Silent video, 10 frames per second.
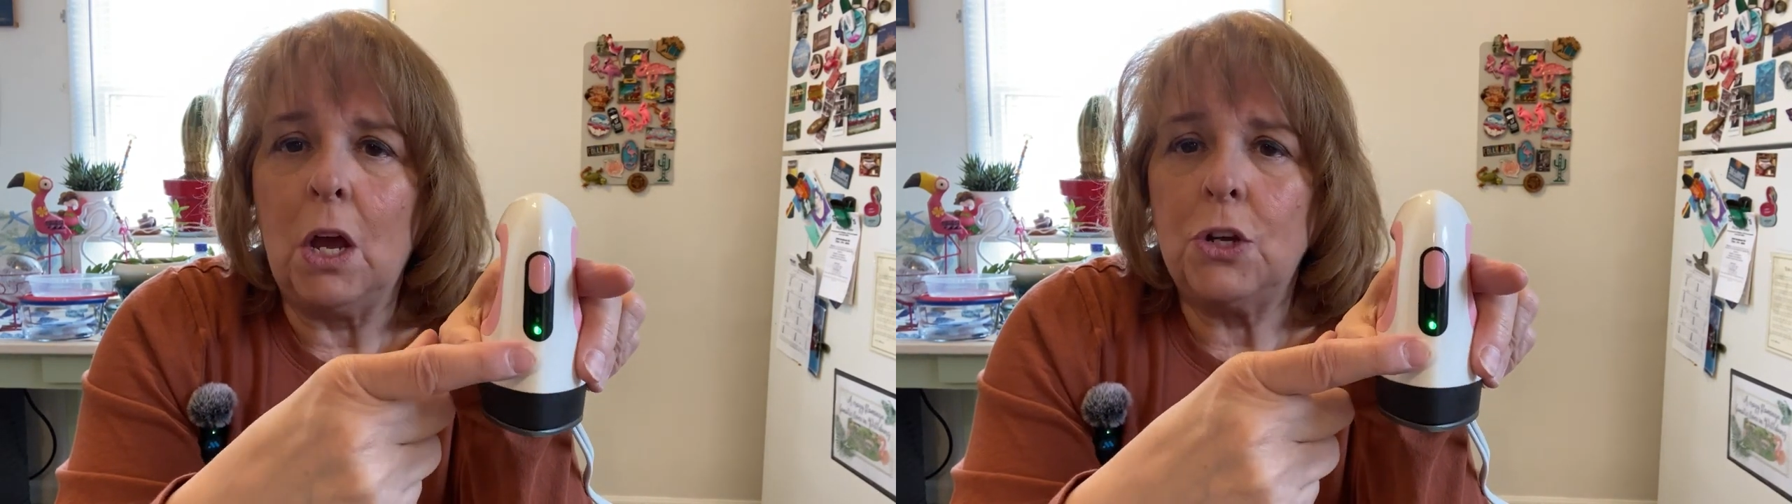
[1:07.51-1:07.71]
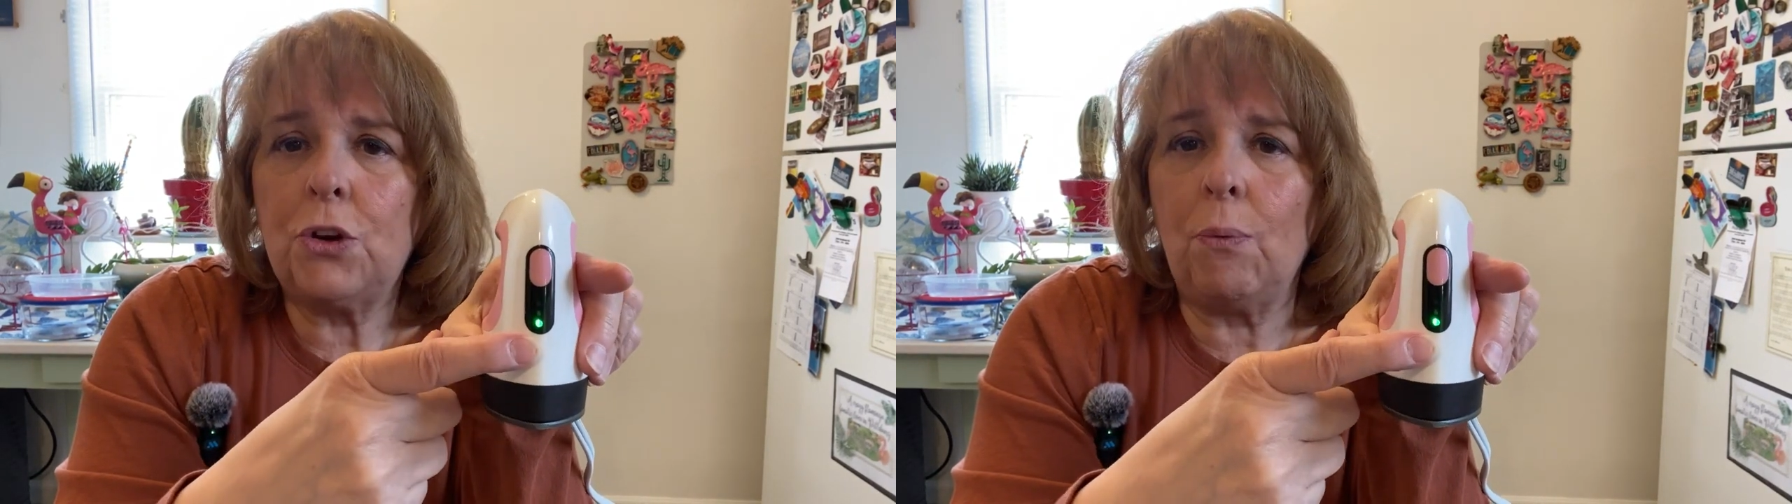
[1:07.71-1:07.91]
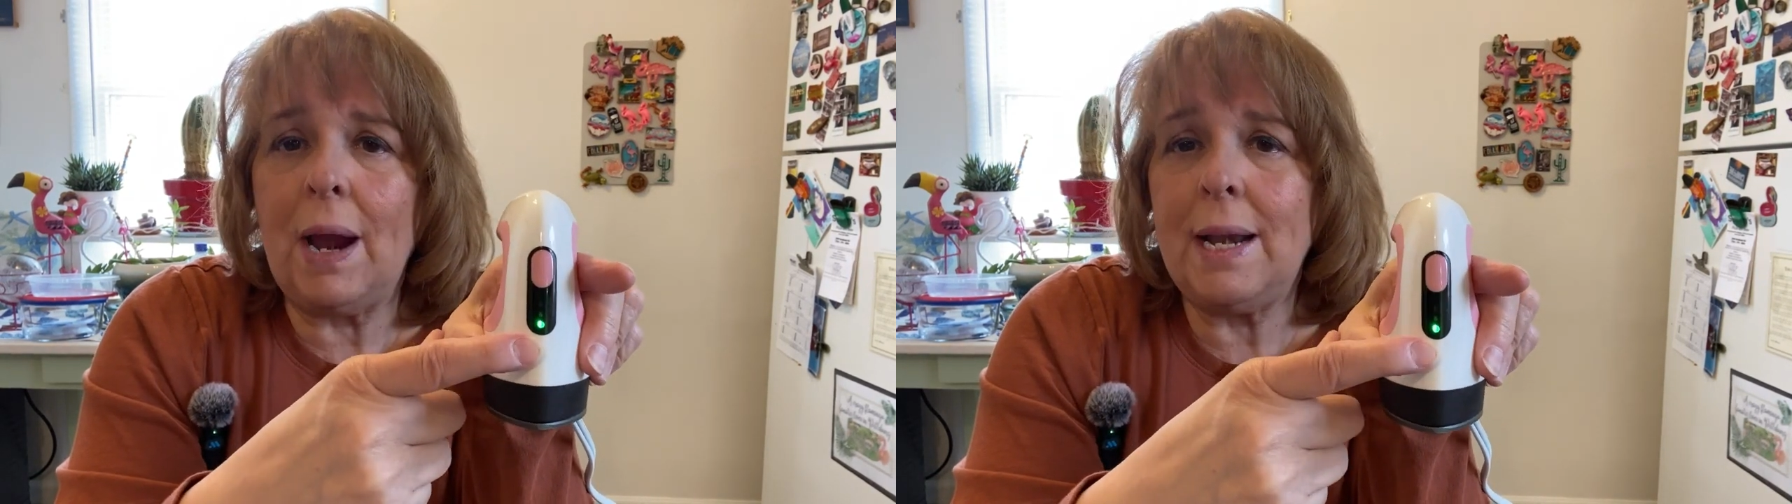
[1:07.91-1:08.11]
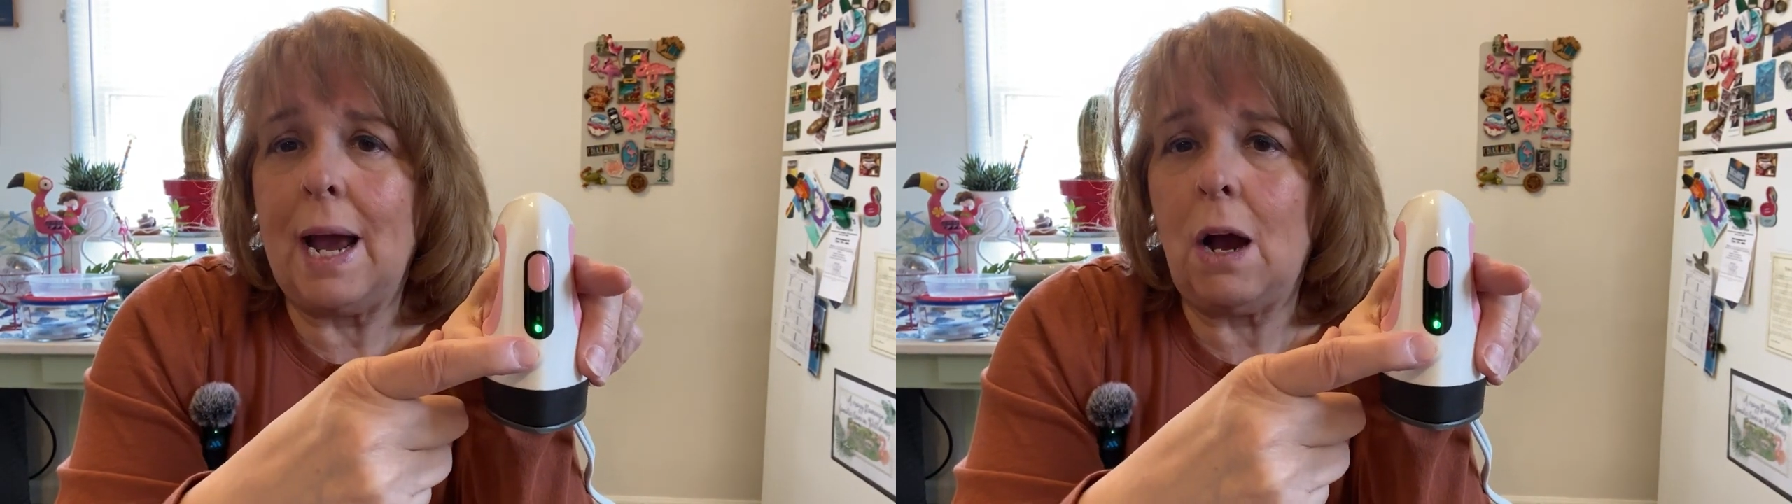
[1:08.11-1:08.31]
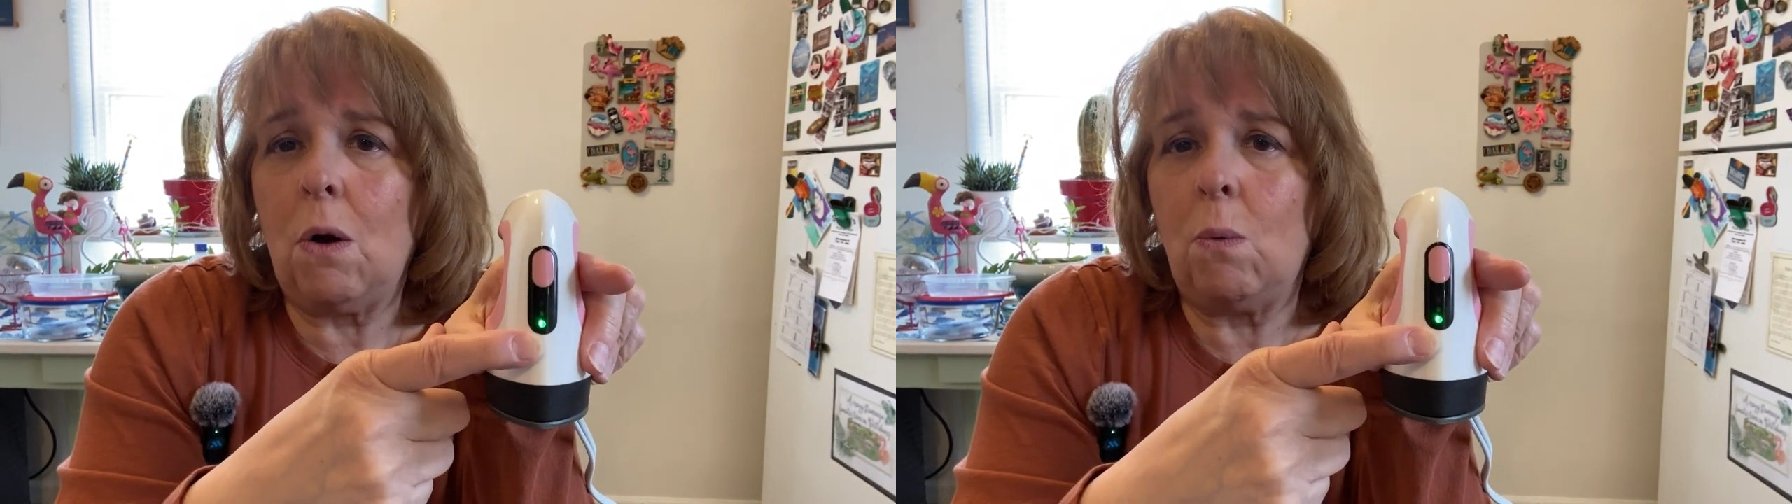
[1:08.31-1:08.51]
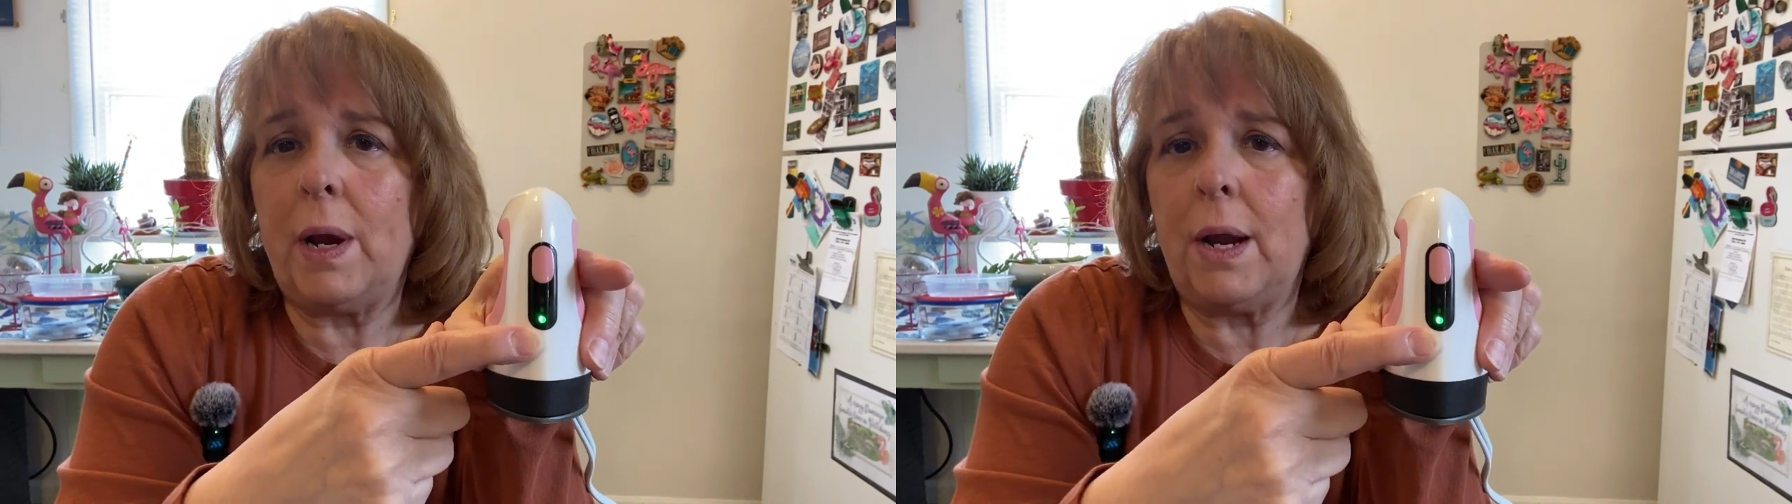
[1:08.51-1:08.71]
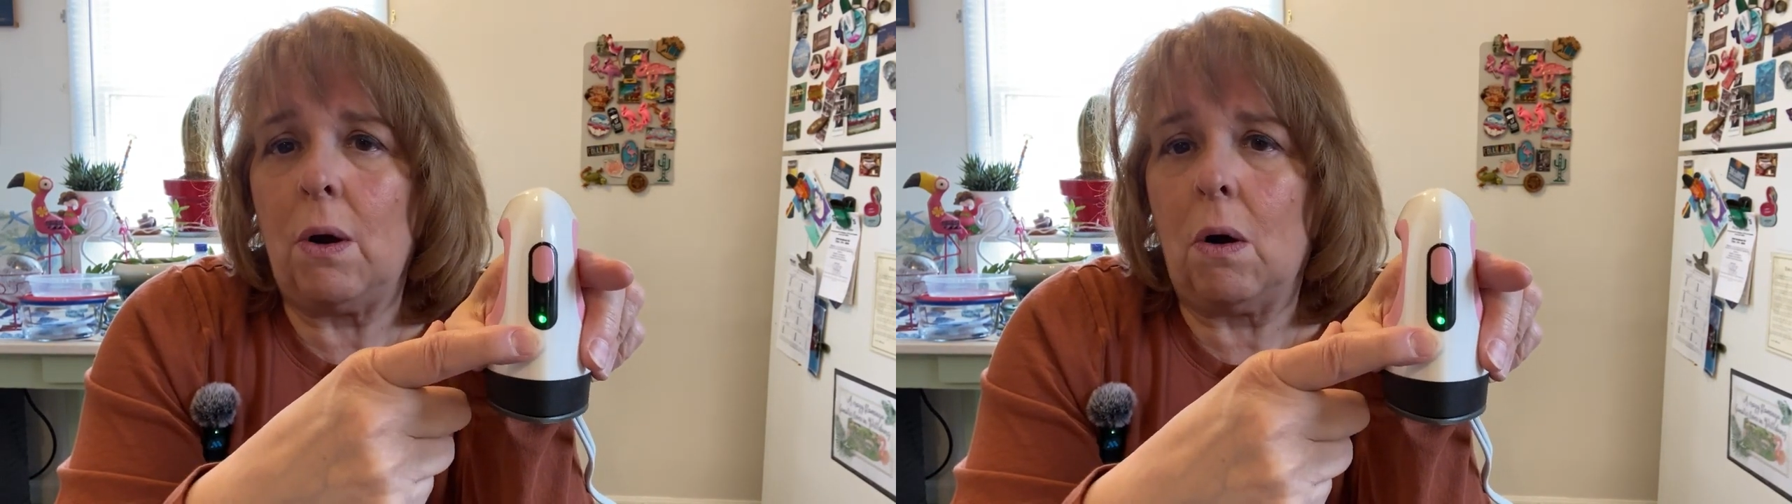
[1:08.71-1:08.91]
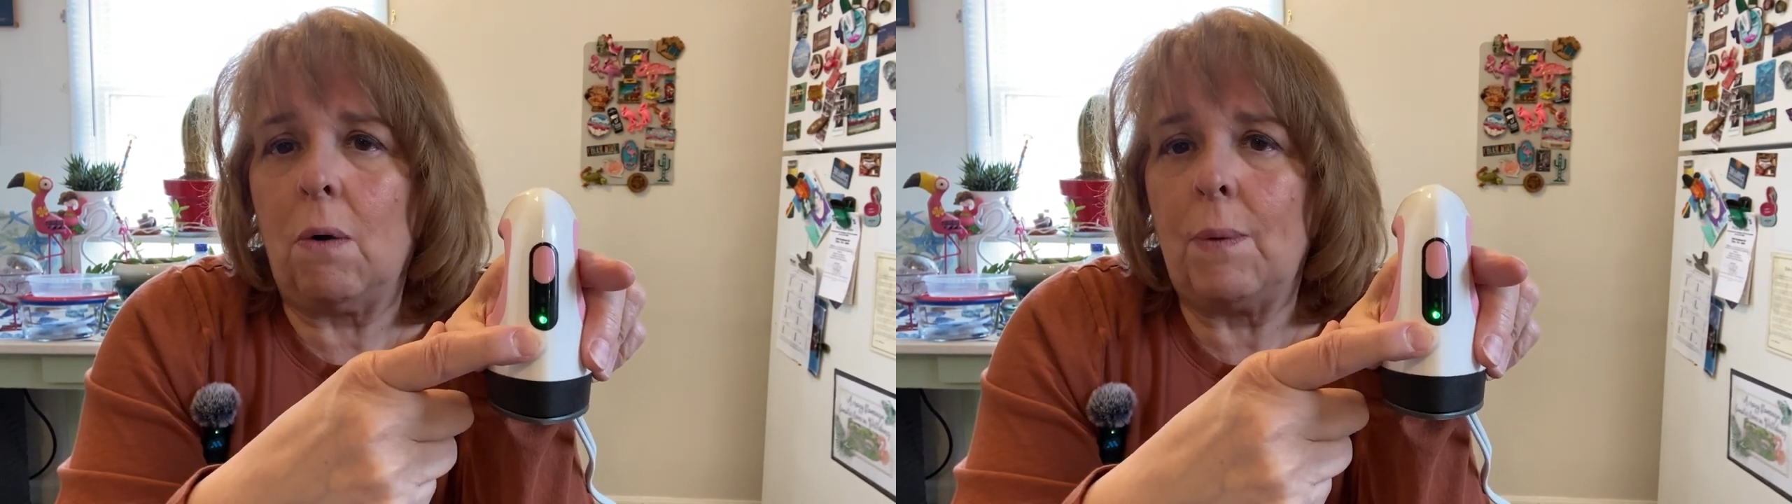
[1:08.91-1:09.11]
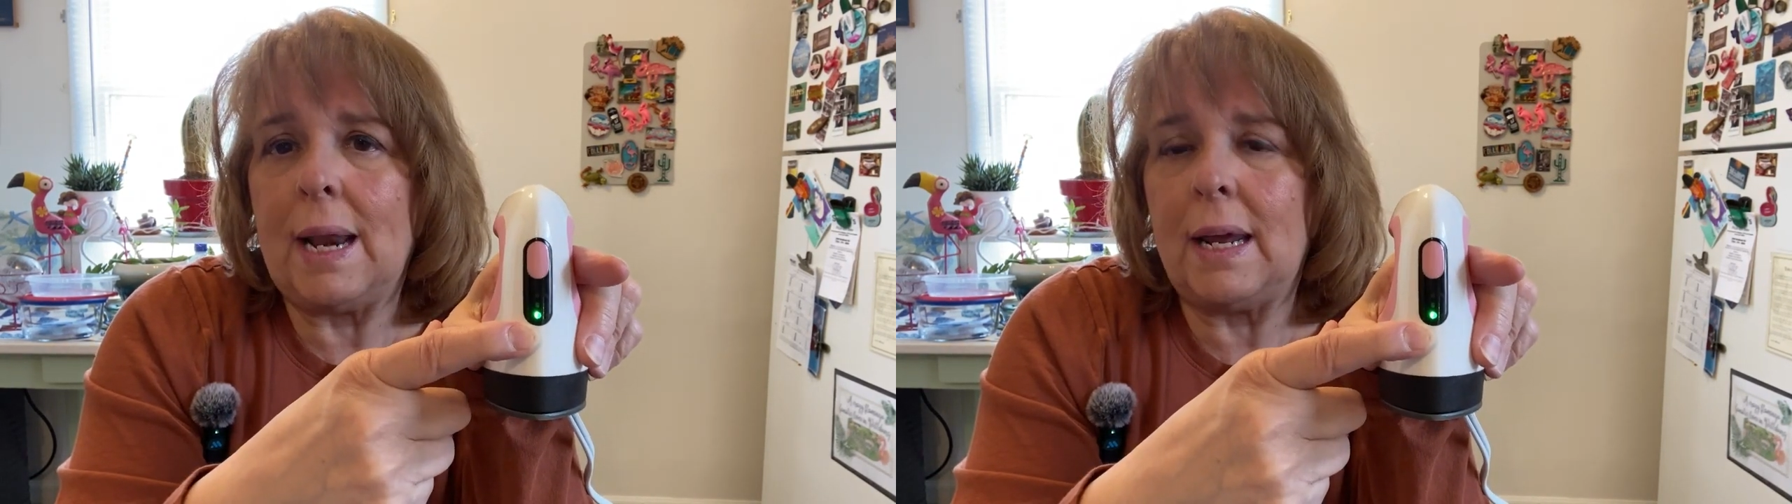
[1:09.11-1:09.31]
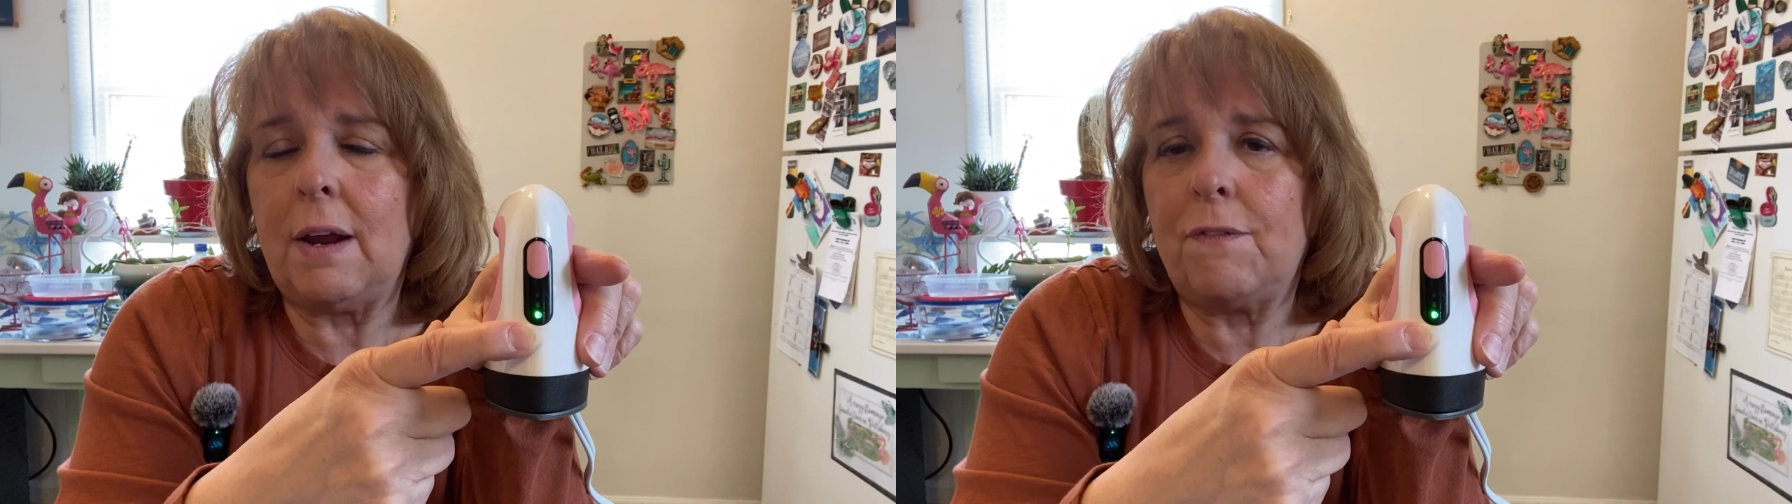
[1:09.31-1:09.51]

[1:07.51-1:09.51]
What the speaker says: So right now we are ready